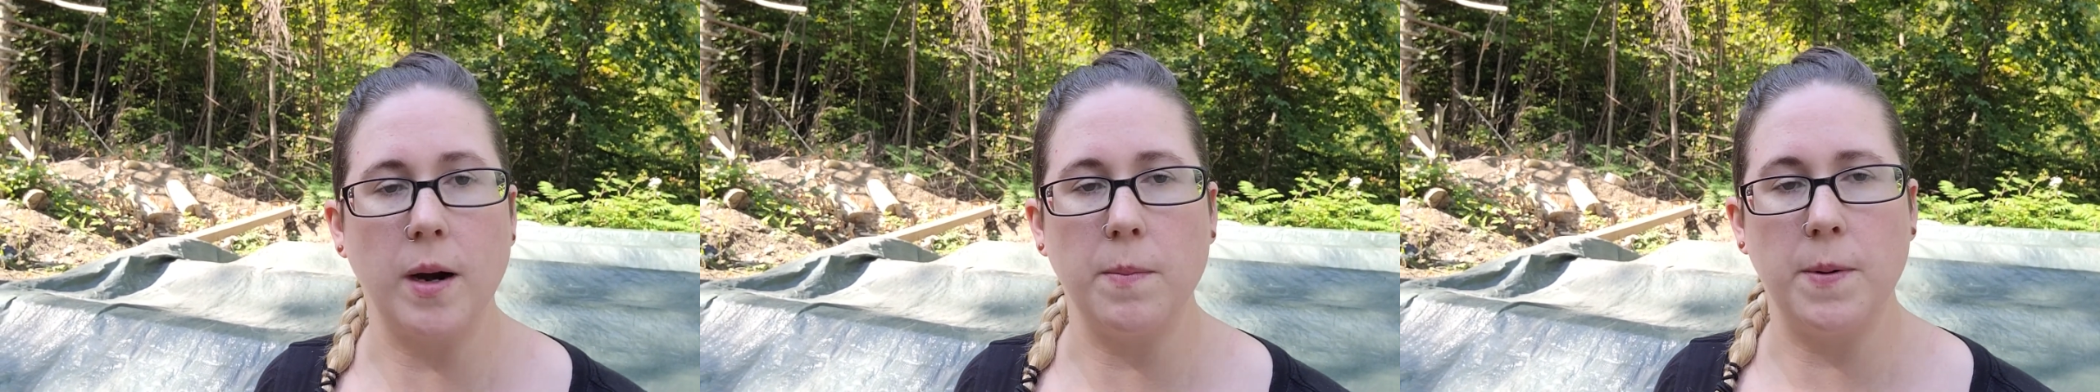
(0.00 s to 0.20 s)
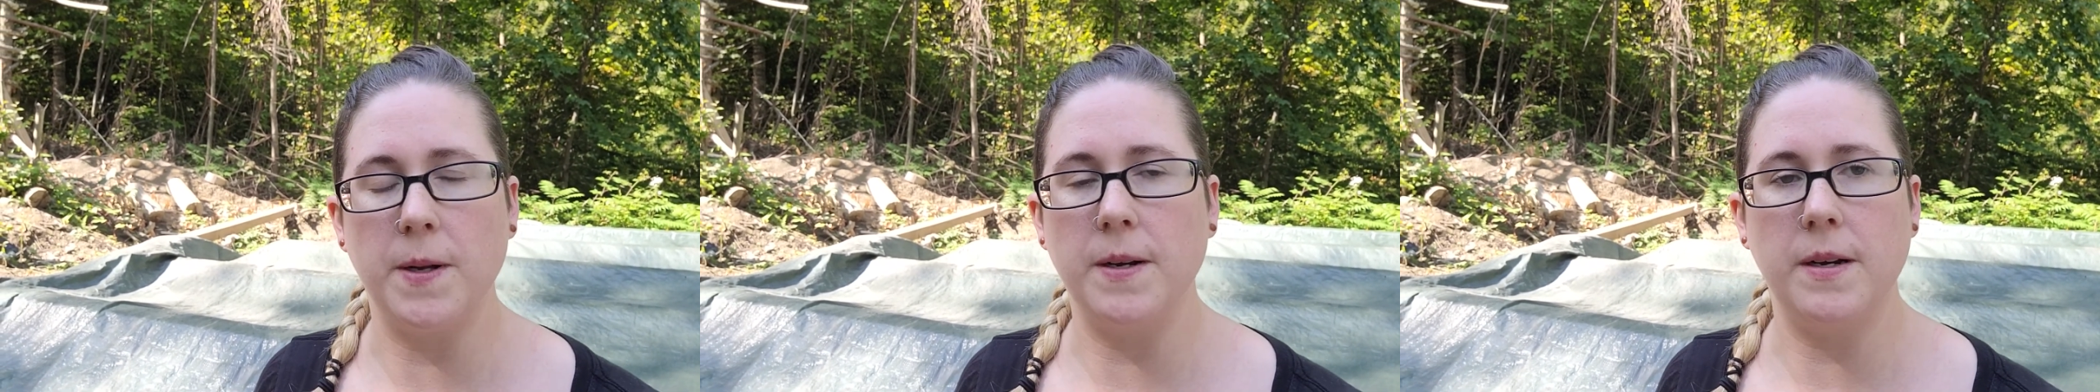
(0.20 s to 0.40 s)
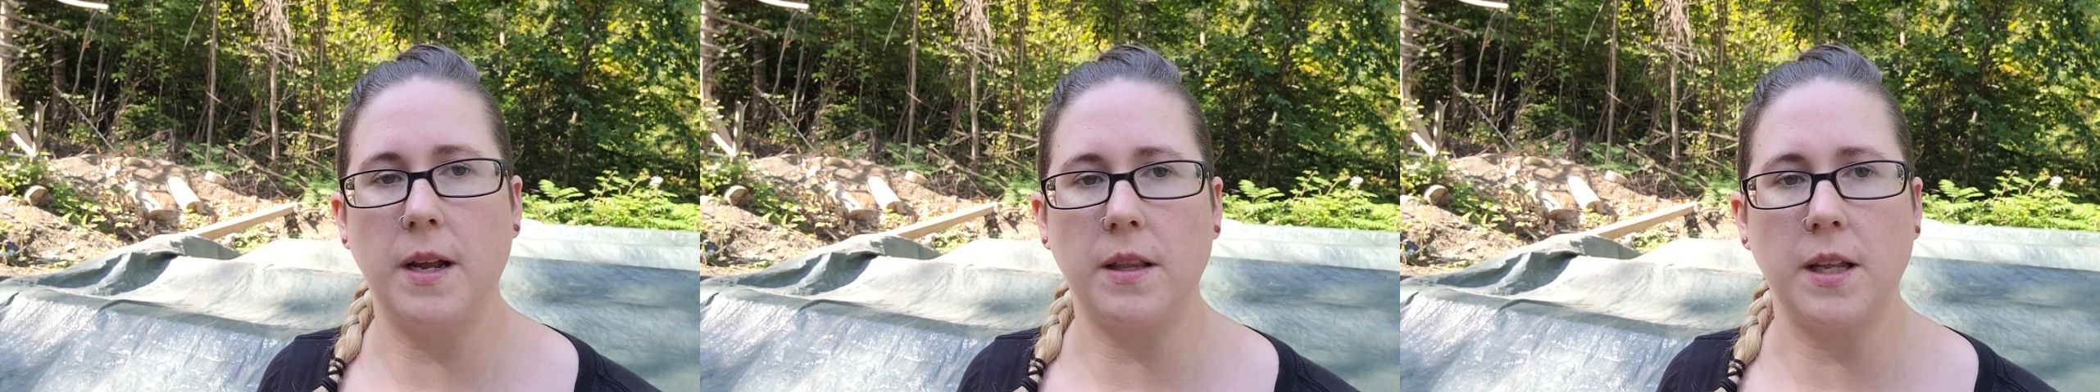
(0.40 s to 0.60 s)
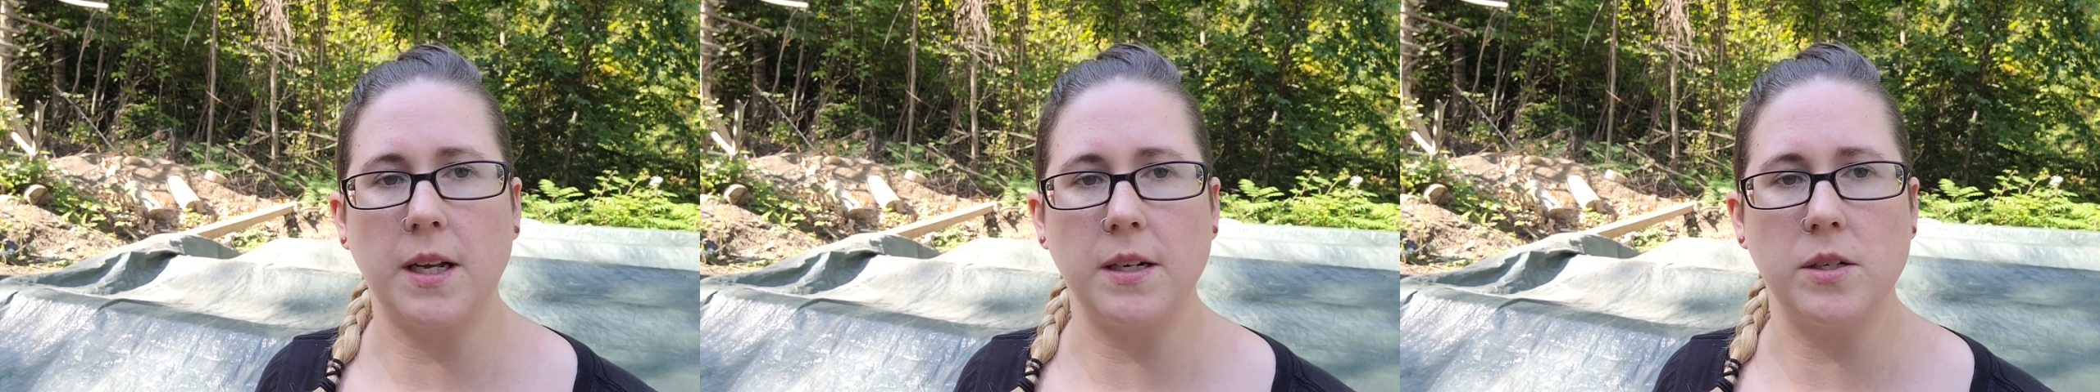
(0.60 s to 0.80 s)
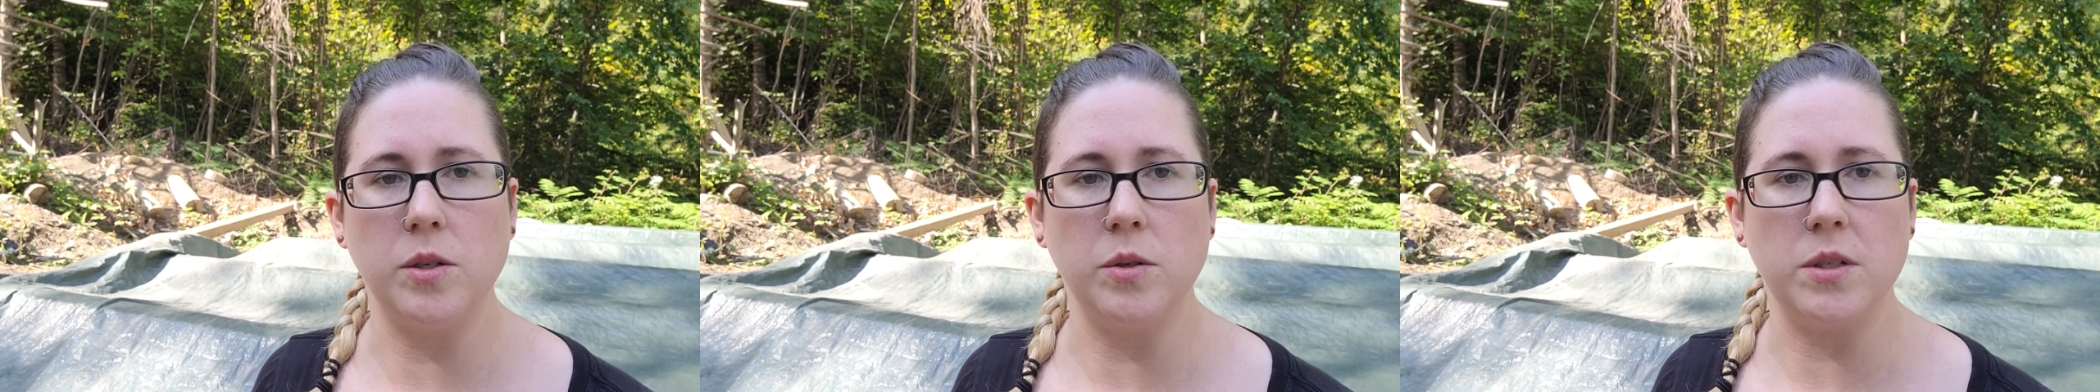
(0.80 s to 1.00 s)
but
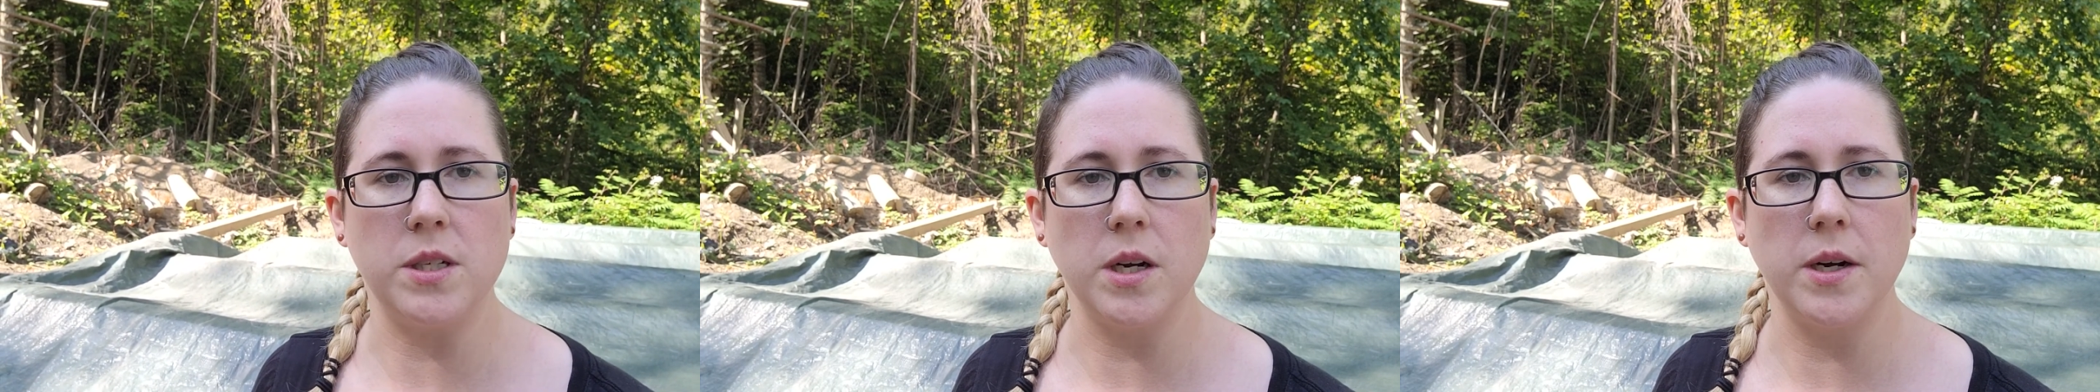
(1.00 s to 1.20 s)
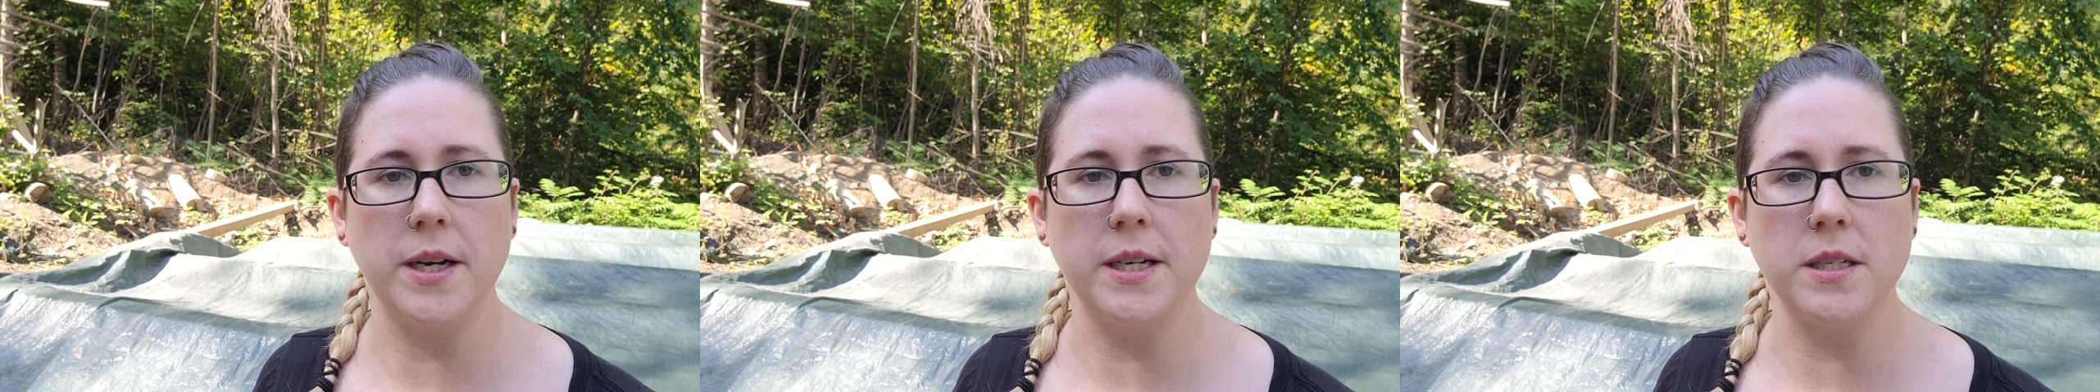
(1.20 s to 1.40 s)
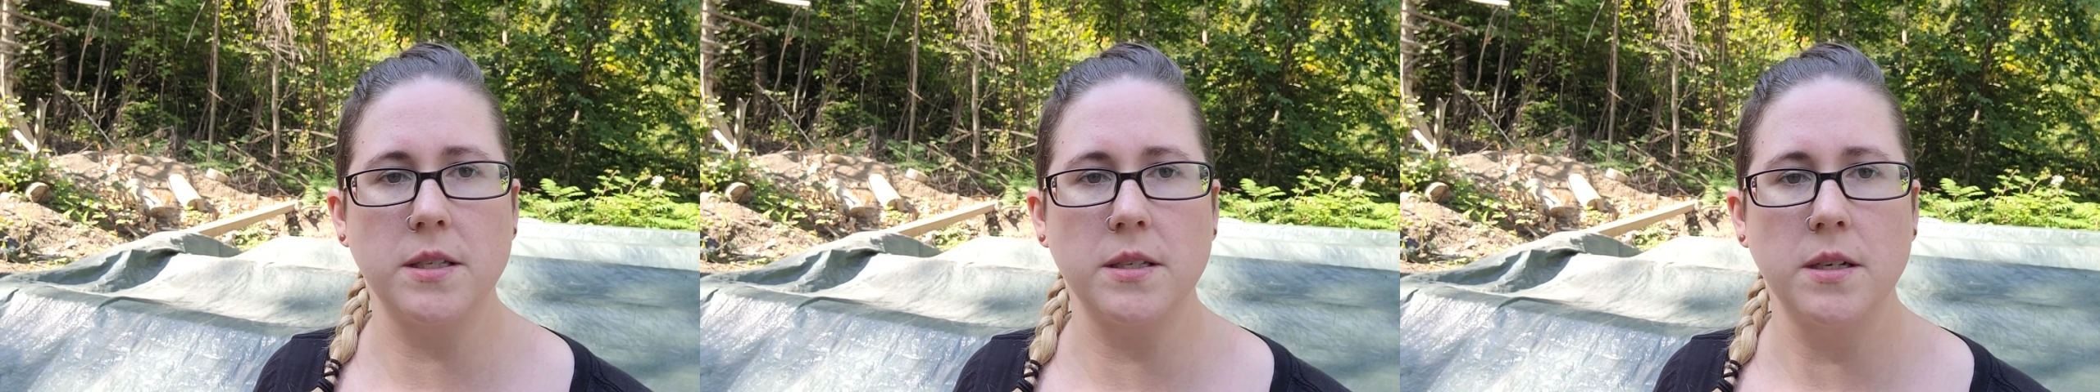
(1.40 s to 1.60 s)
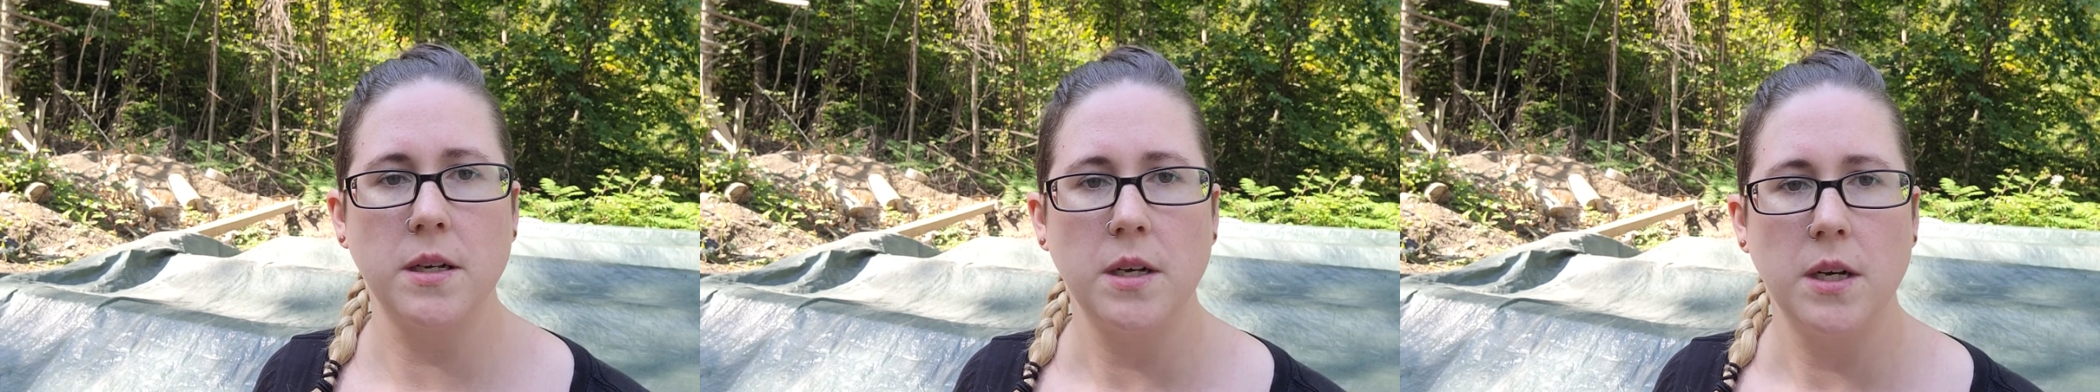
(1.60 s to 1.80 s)
nothing too serious